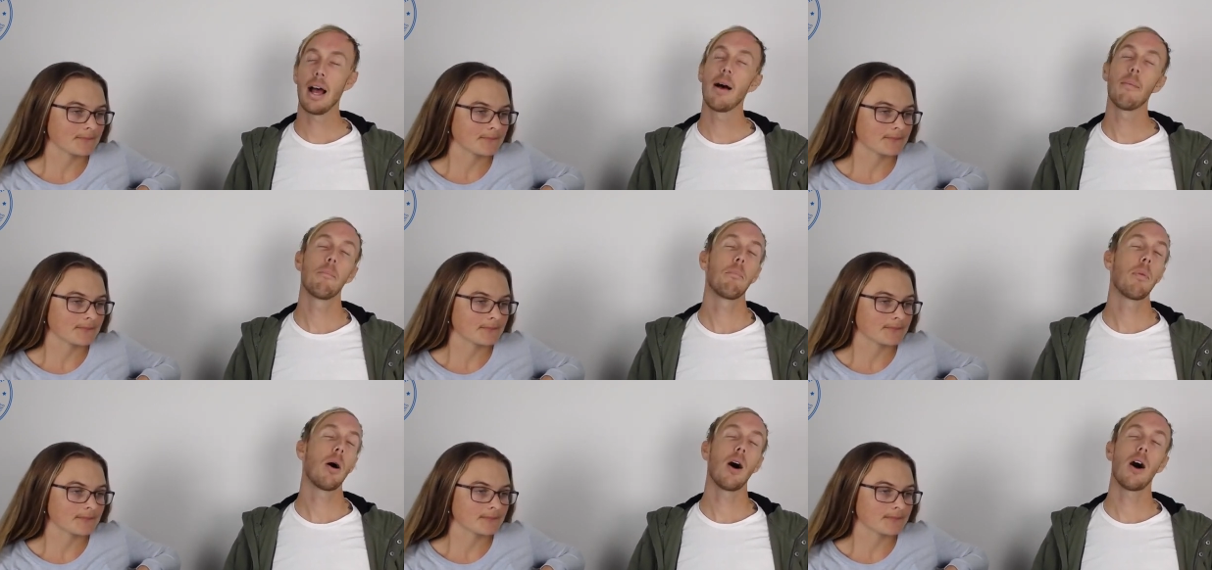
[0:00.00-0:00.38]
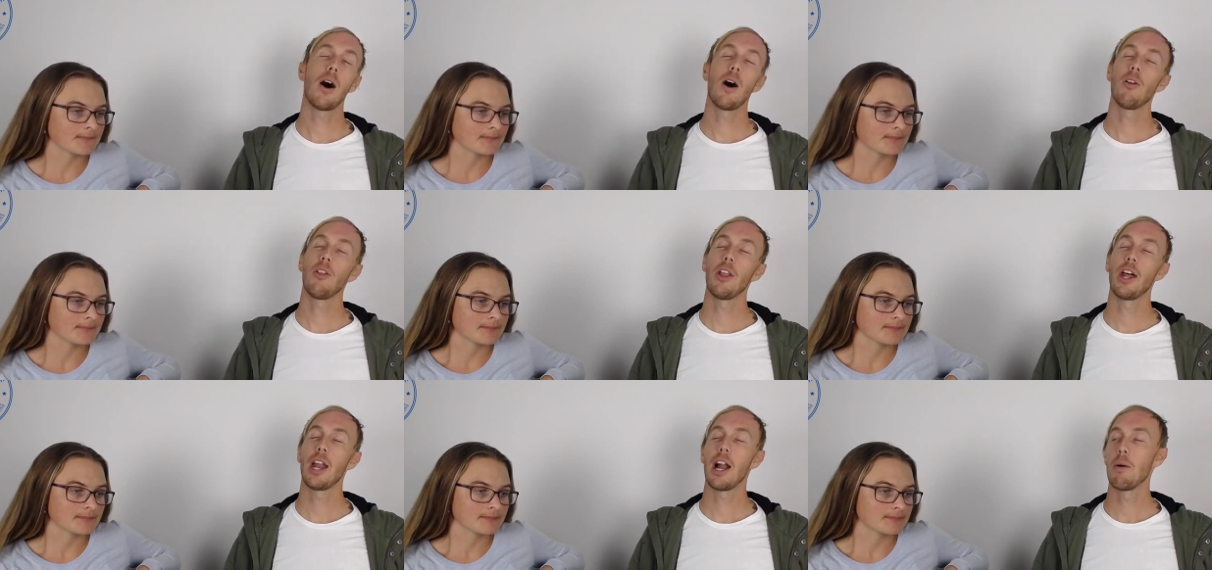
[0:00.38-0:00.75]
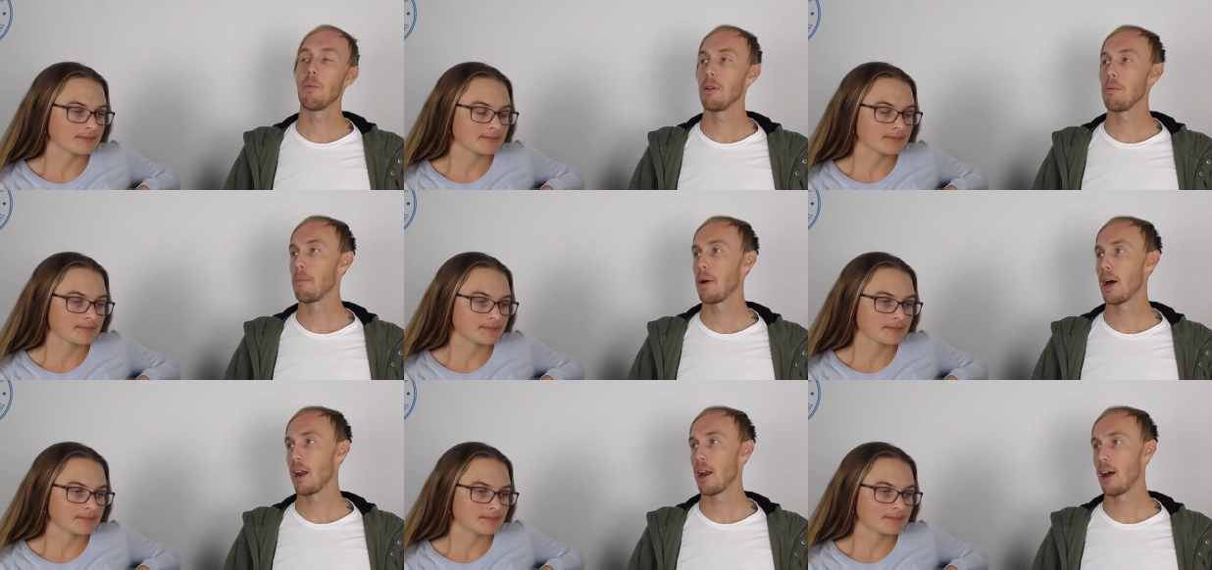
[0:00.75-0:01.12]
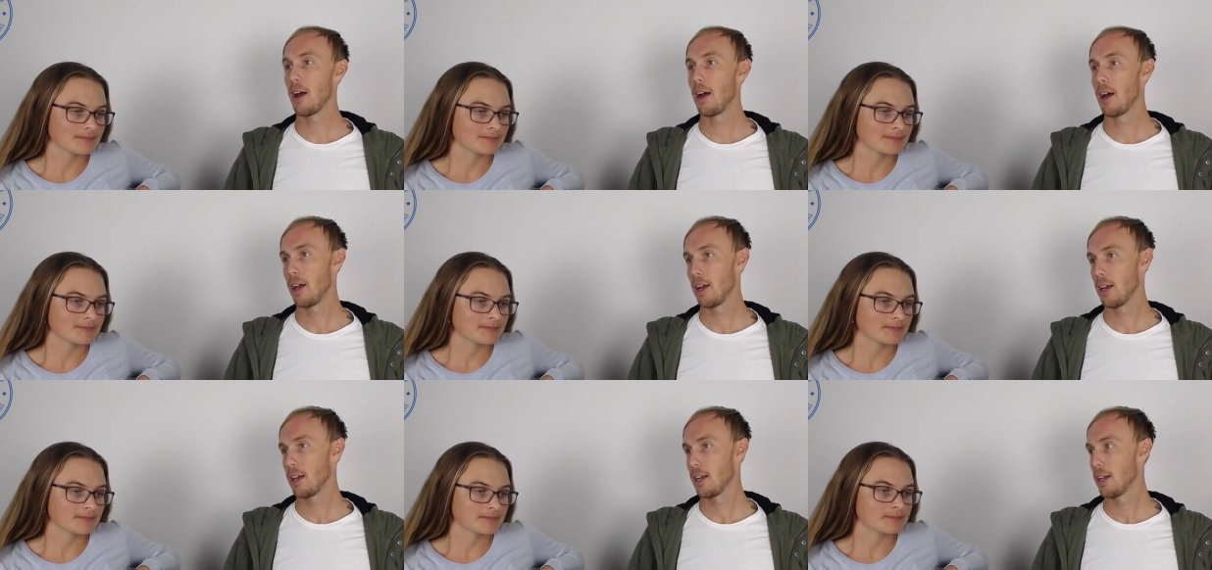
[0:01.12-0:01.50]
Speaker 1: pile it up with butter
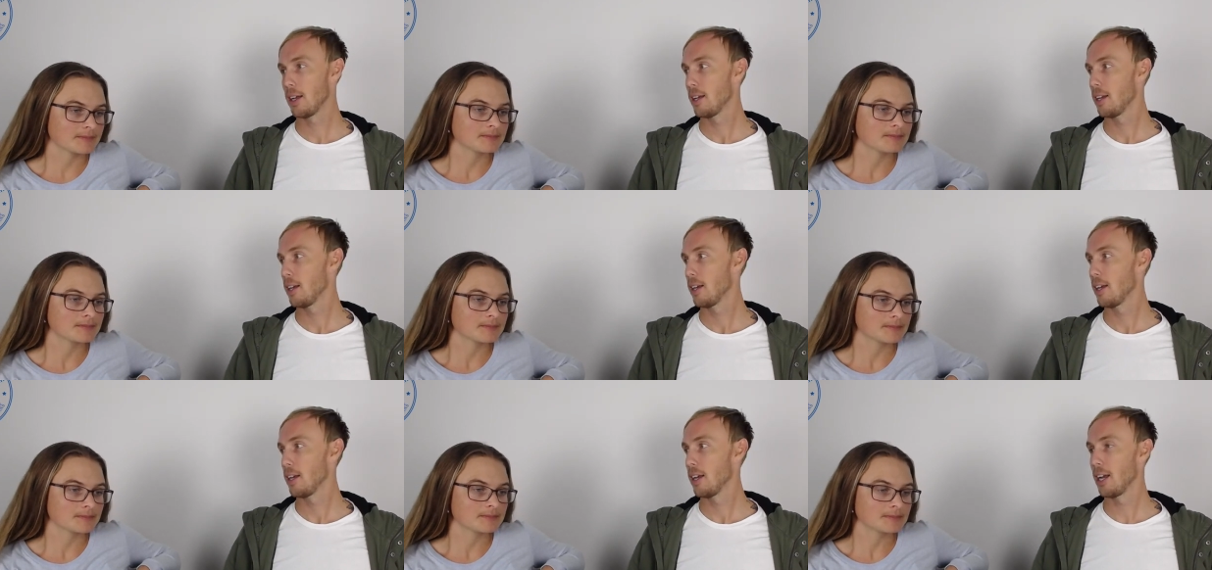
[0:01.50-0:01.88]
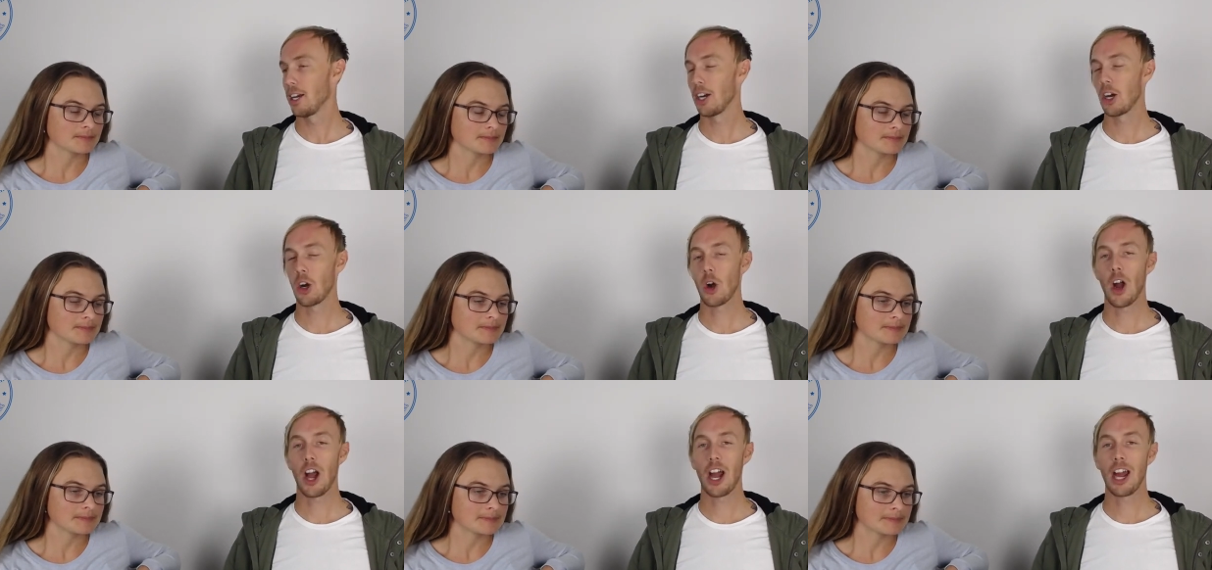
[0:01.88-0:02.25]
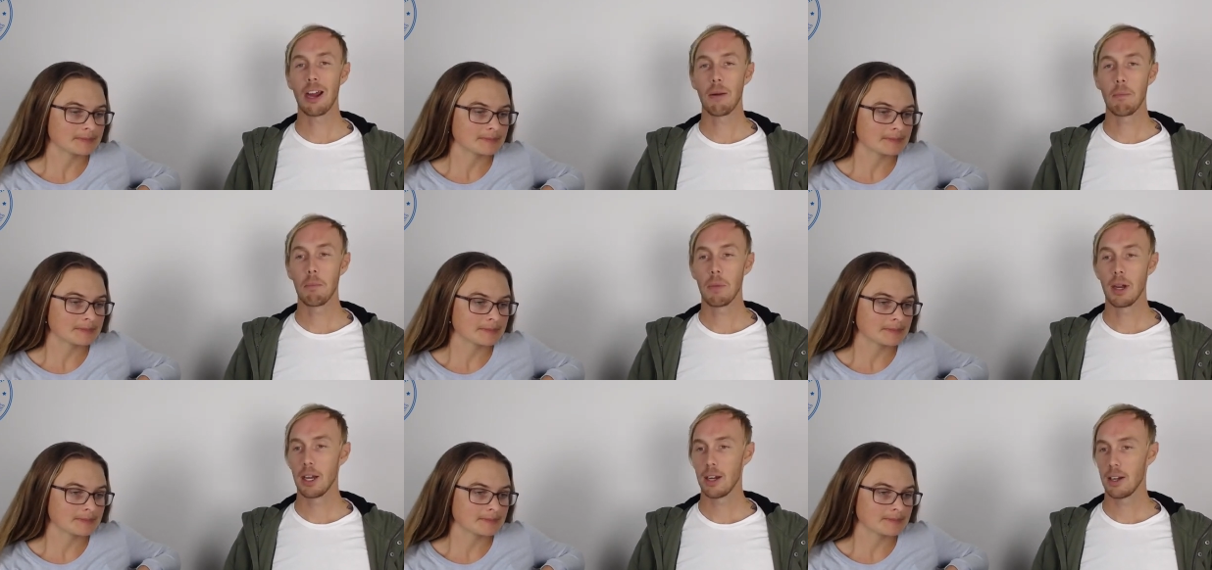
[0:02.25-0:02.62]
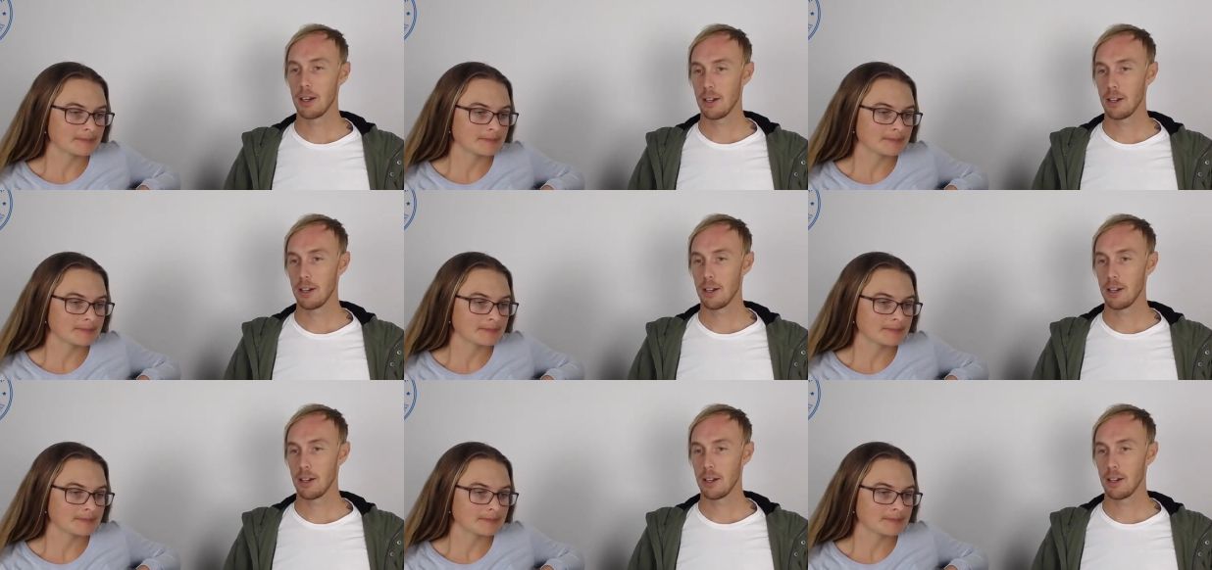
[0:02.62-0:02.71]
and cream